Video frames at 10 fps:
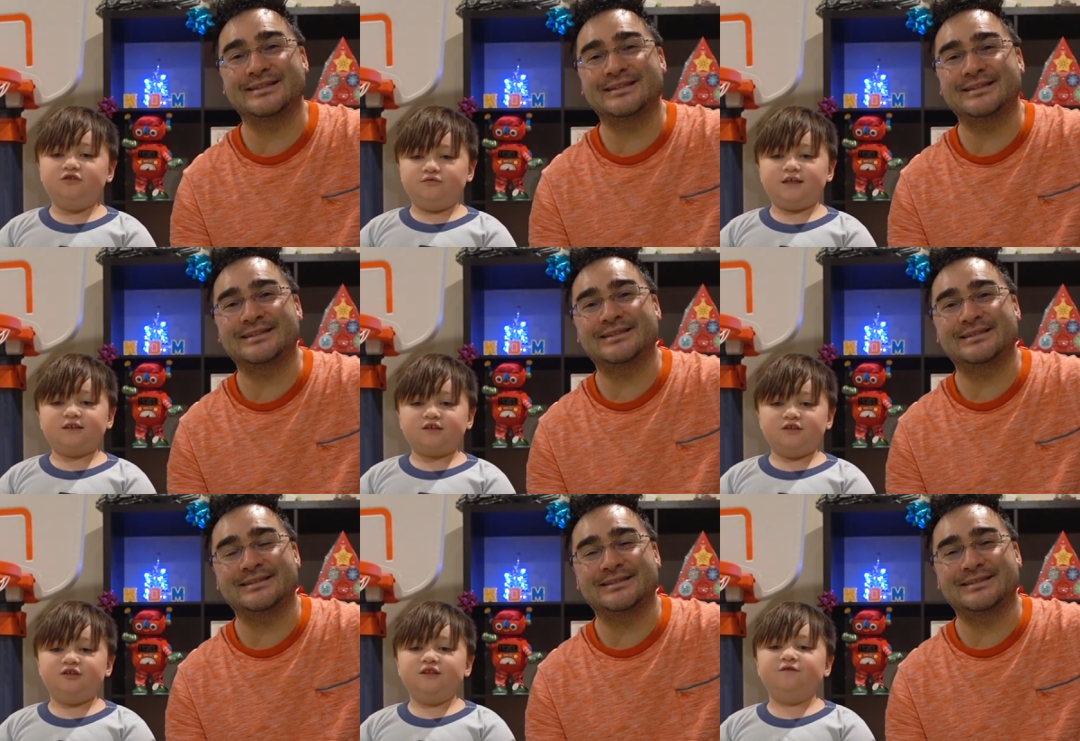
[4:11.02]
Speaker 1: a dress
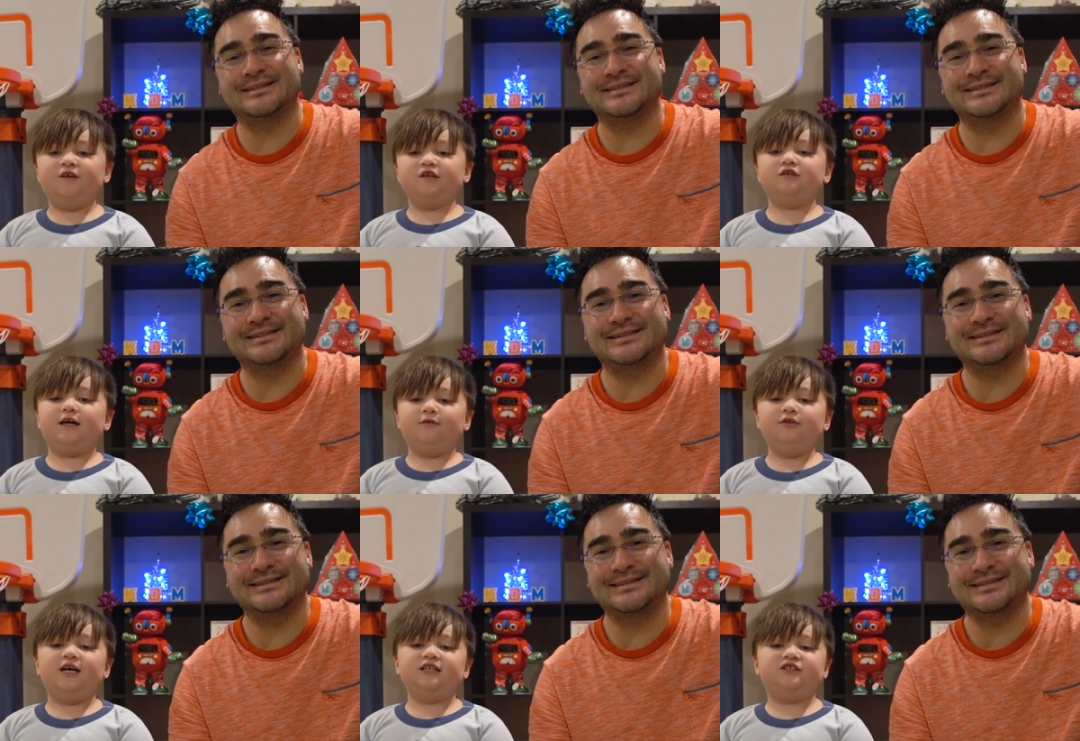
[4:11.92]
because she figured
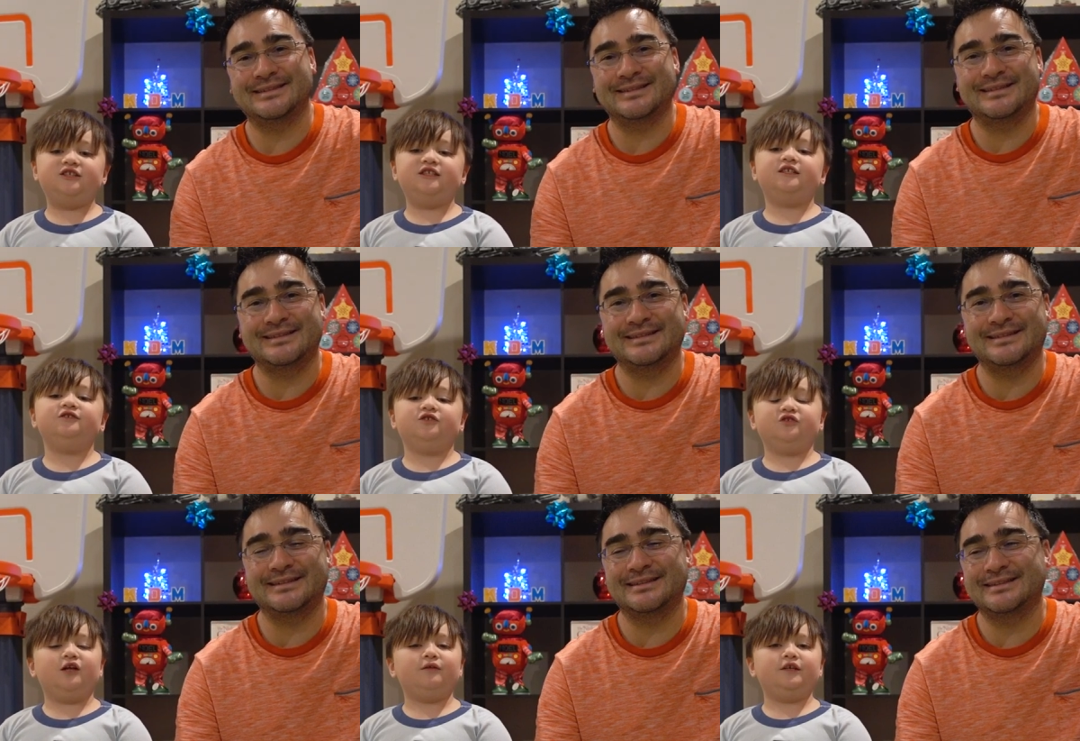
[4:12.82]
out that she
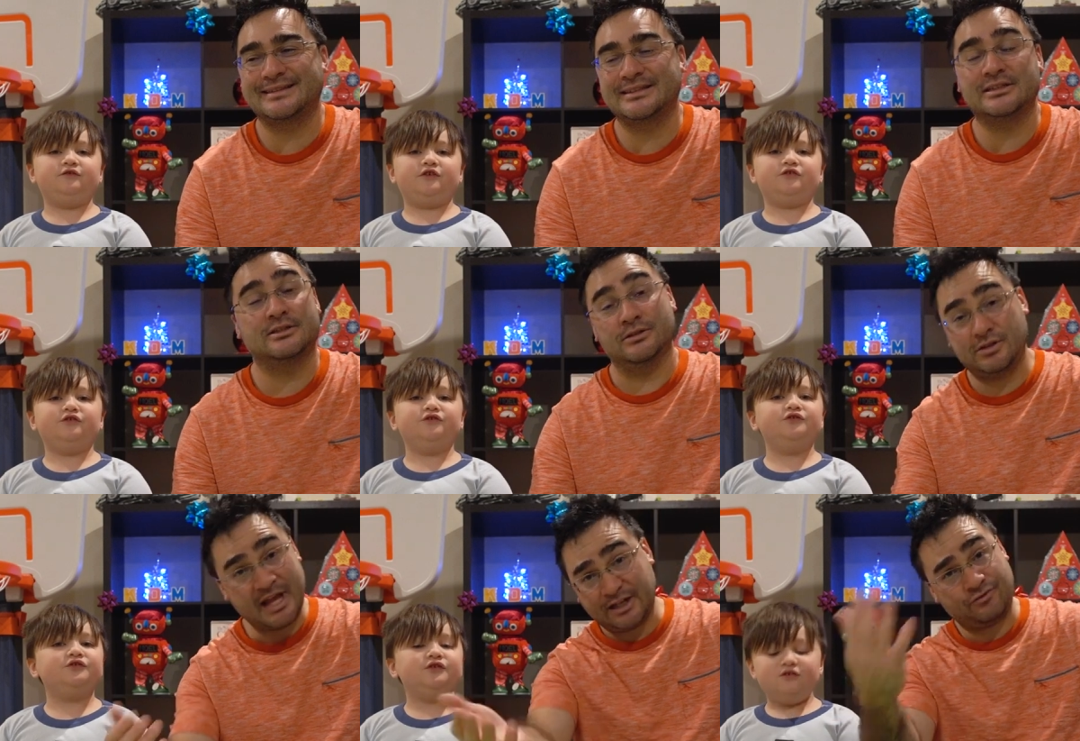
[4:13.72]
does not like
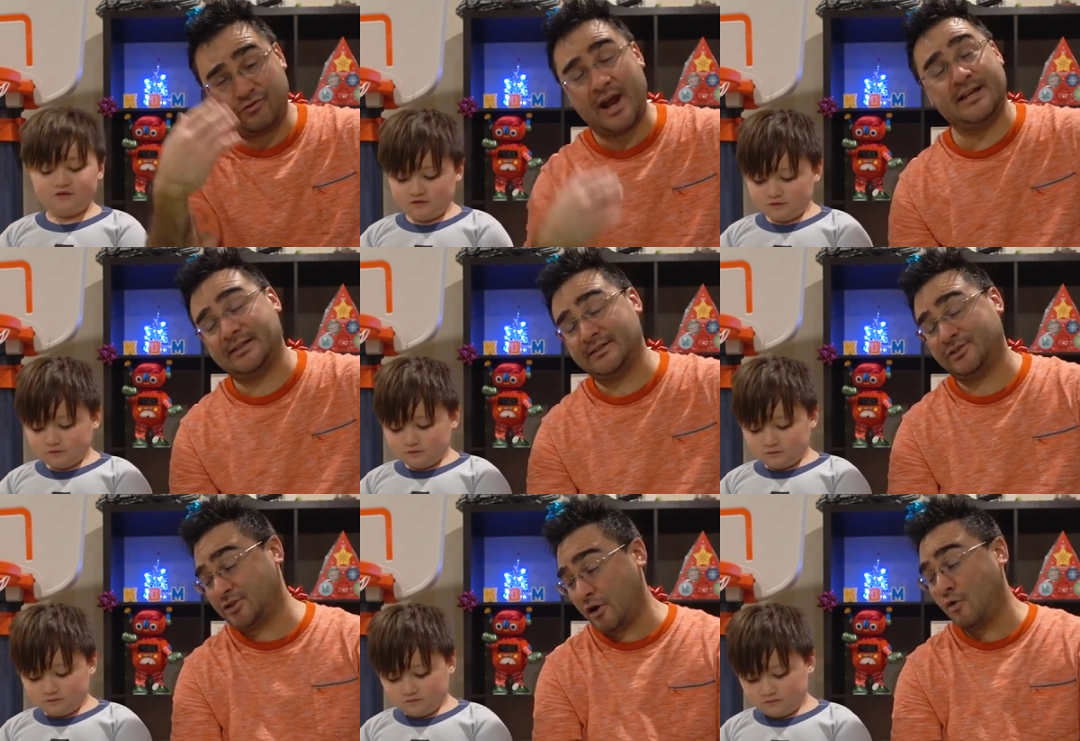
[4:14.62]
dresses.
Speaker 2: That's right.
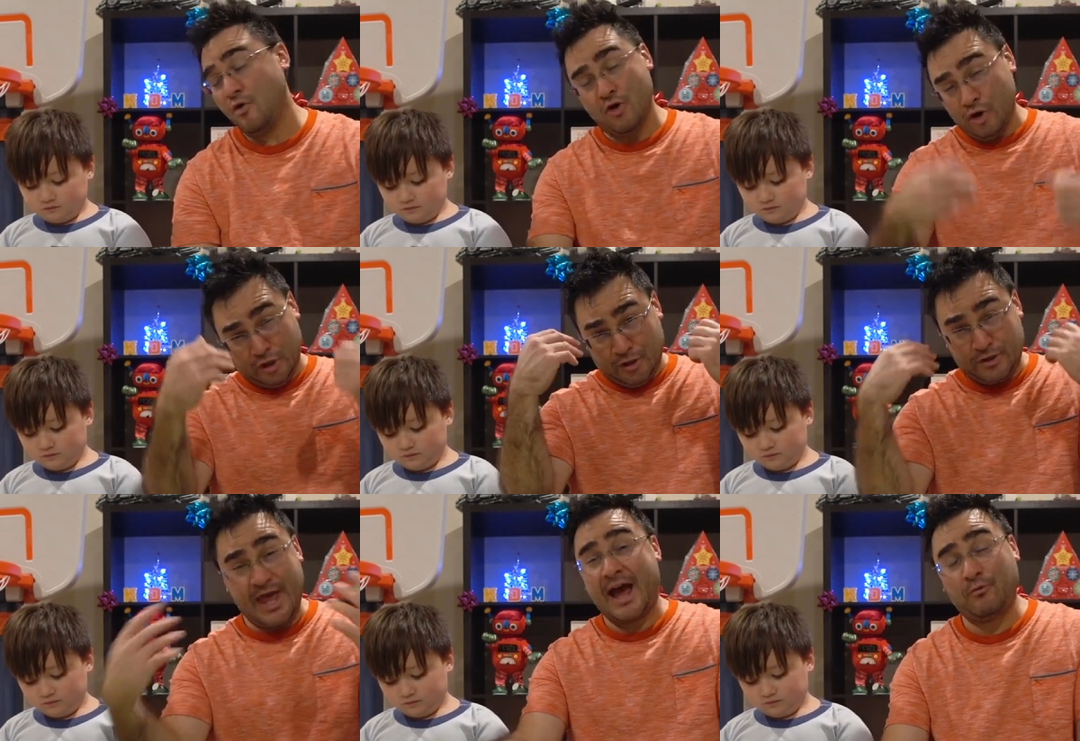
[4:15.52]
So
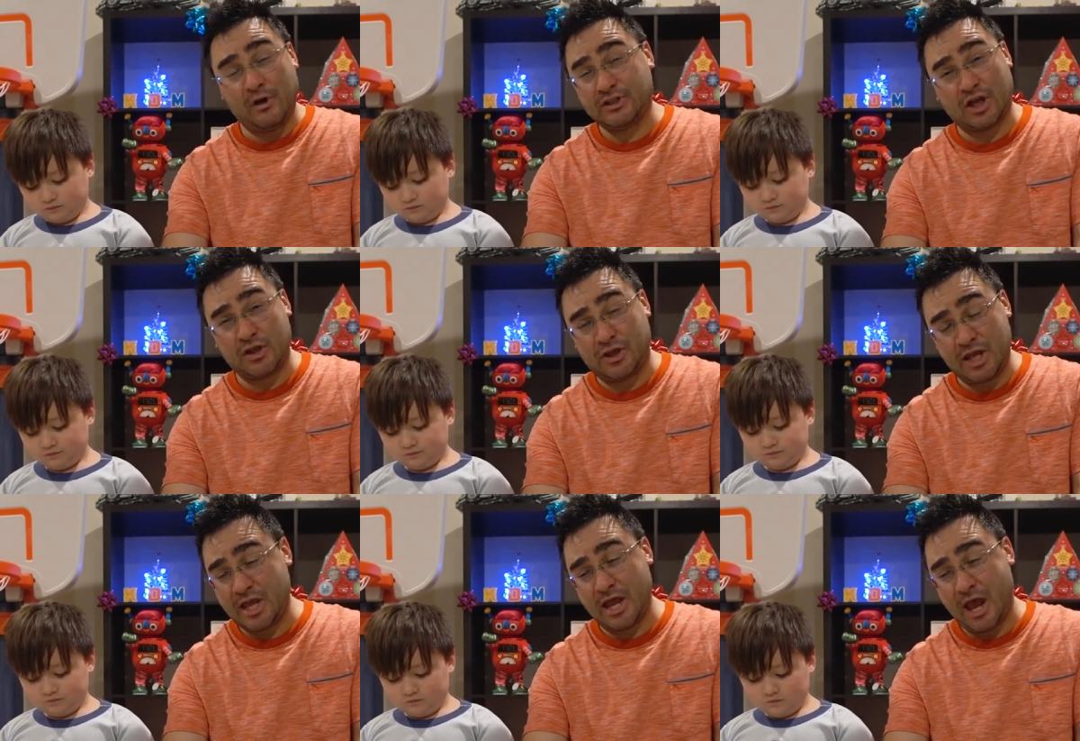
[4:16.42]
that was
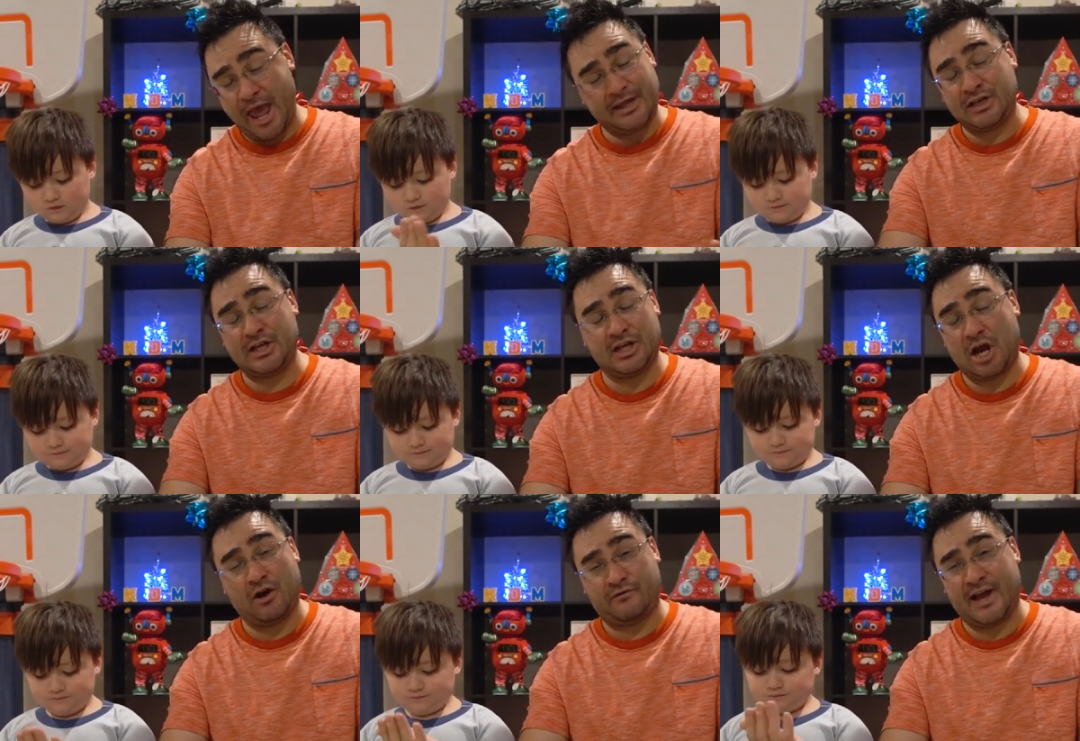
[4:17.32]
the
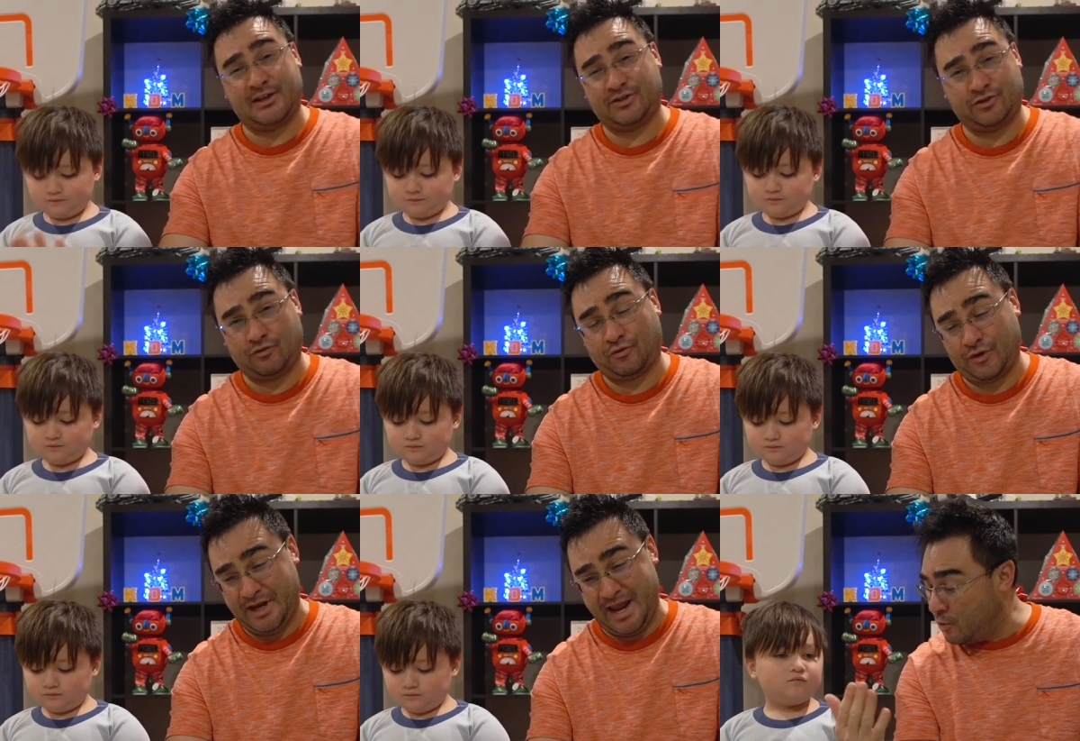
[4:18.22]
ending of that
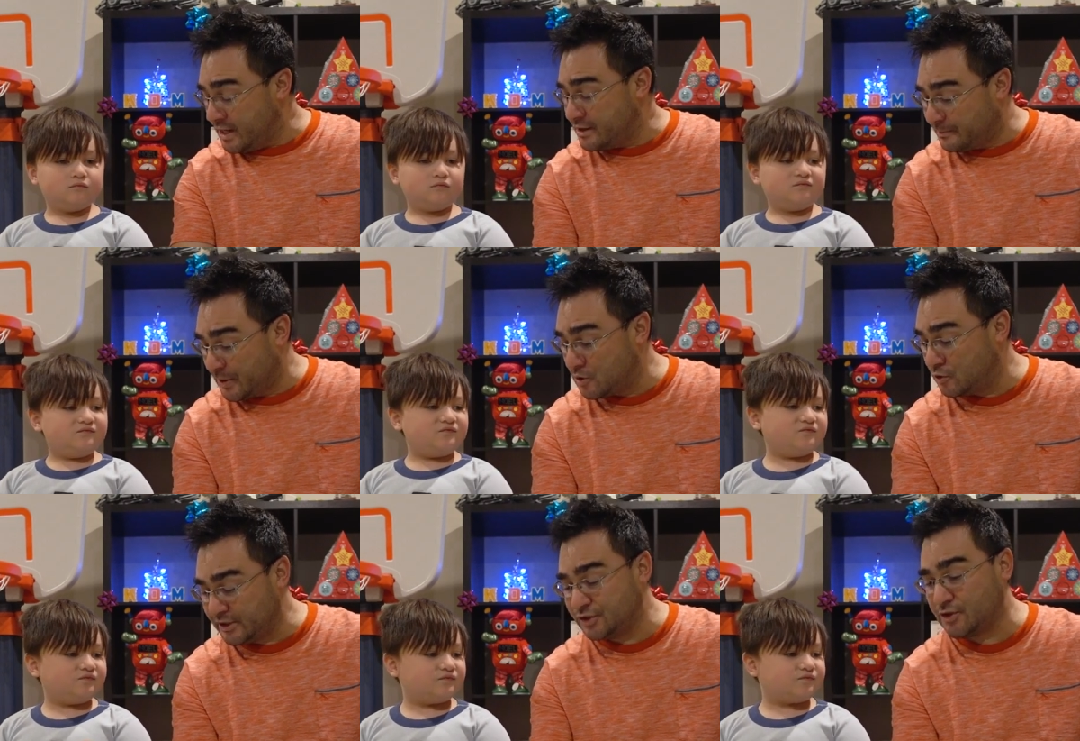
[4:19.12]
story. Winnie the
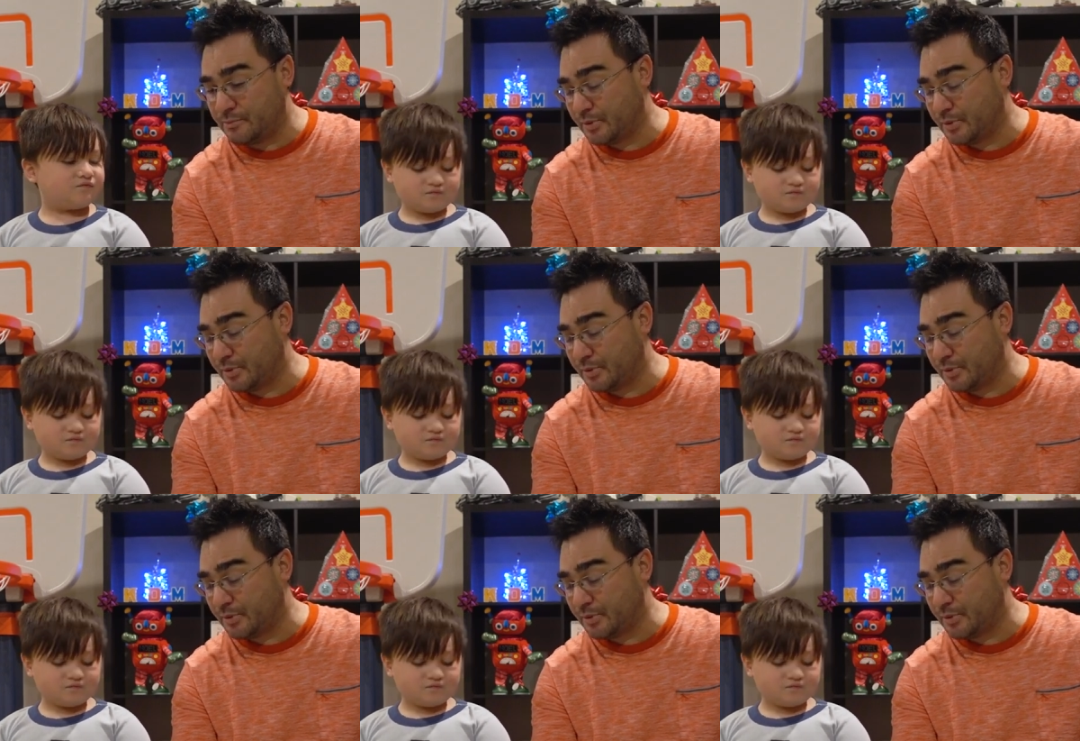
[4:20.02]
Pooh, this is the